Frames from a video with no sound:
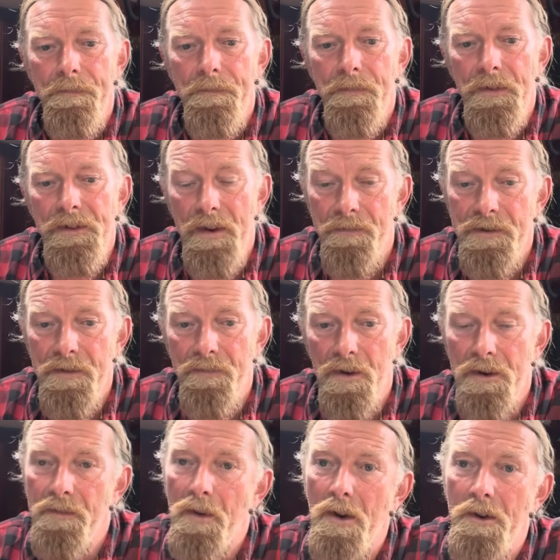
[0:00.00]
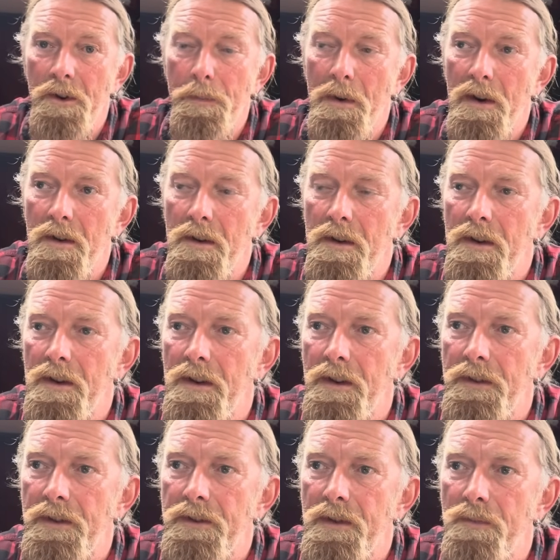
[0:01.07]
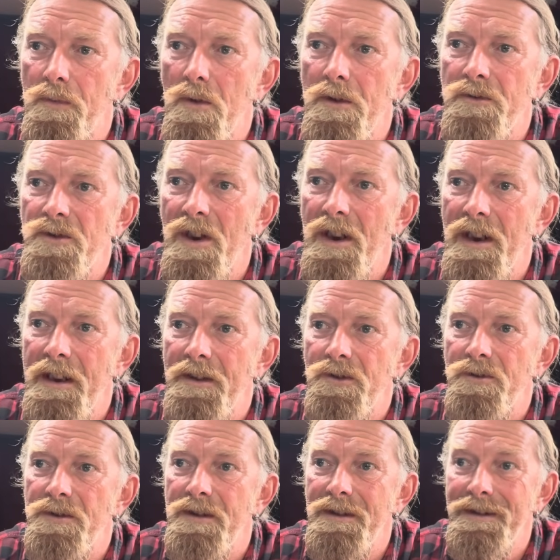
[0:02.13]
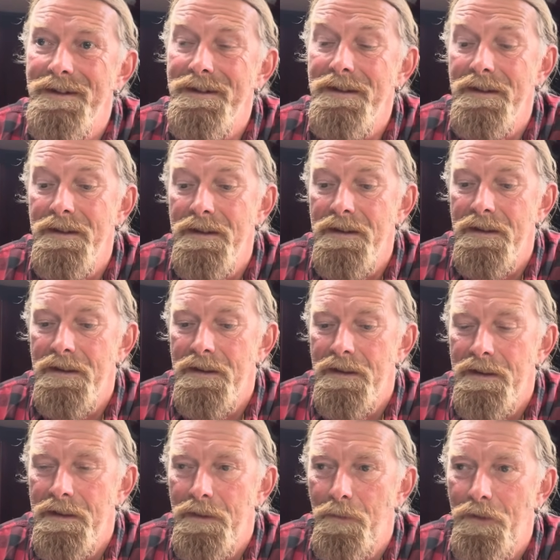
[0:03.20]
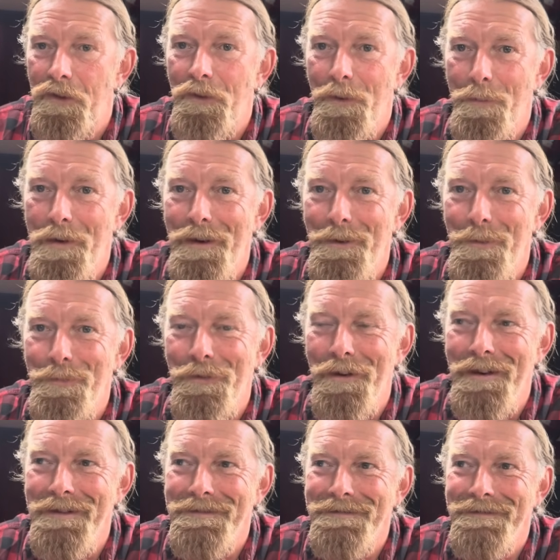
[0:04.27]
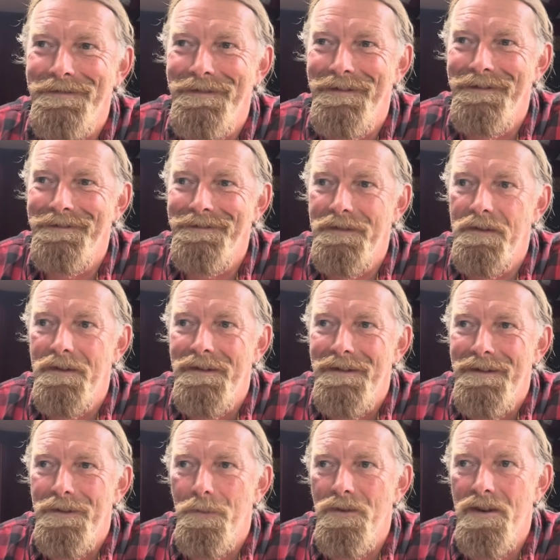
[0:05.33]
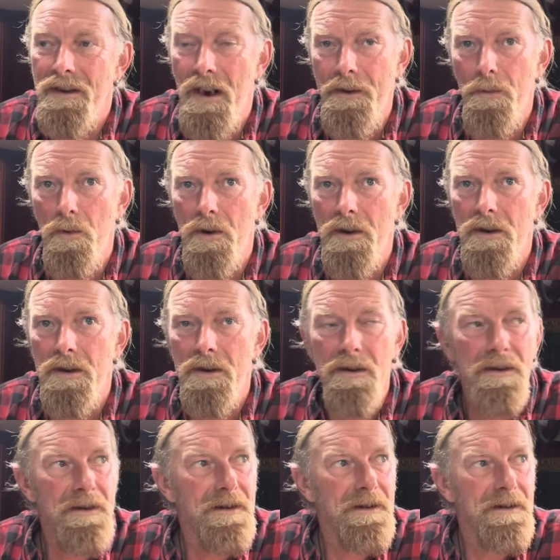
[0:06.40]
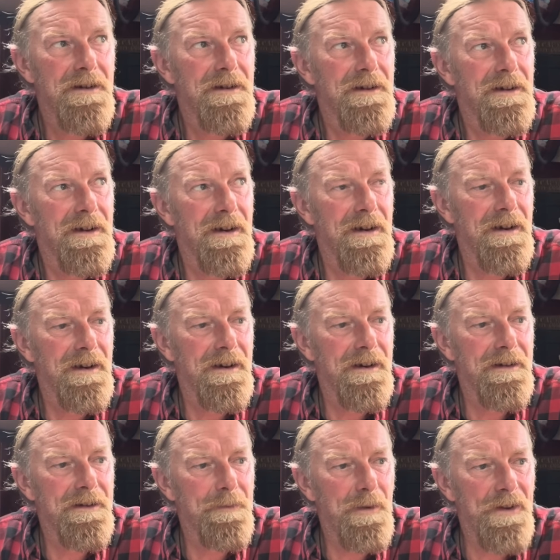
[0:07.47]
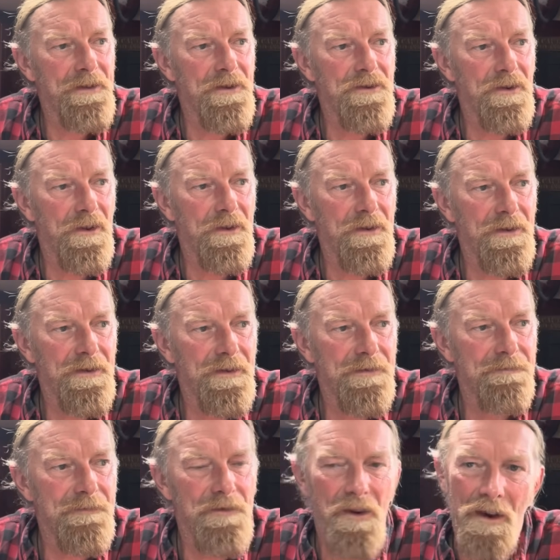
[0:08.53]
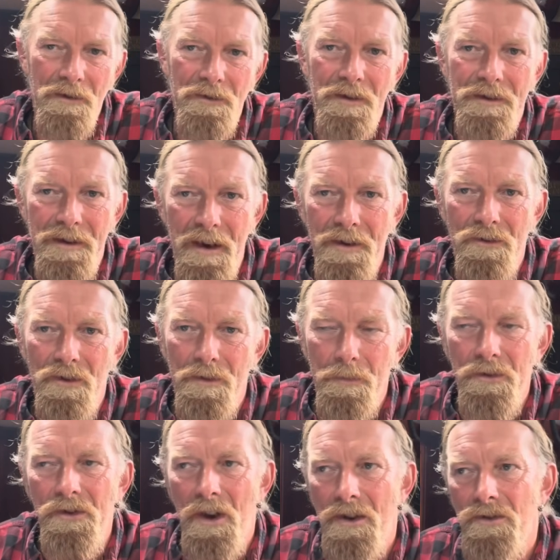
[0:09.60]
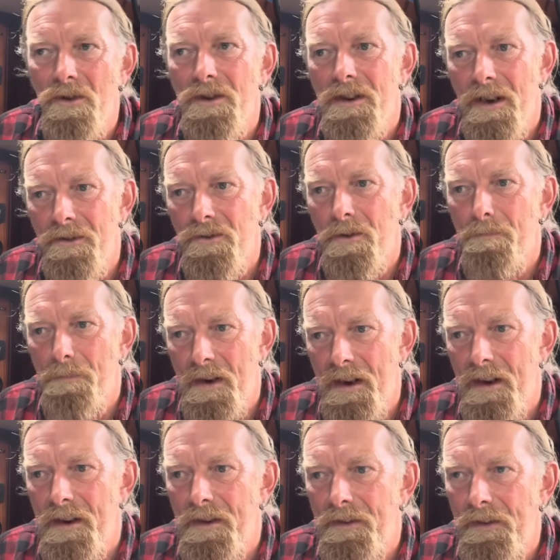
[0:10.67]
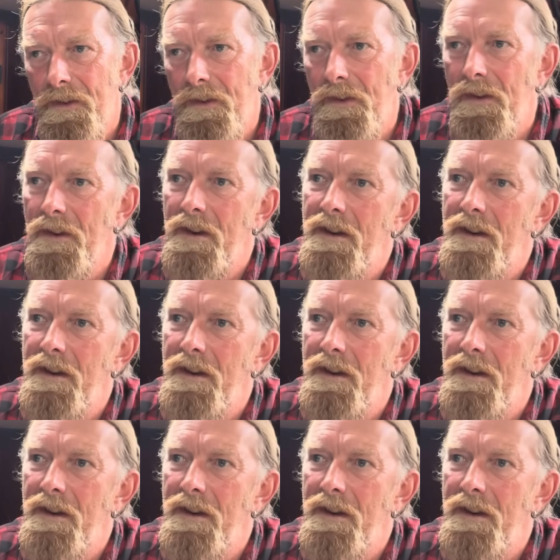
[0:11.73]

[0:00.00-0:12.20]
75 horsepower. It's the 4JH TE, which is a big upgrade. And there was a lot of work. It wasn't just changing the engine. It was changing the engine beds.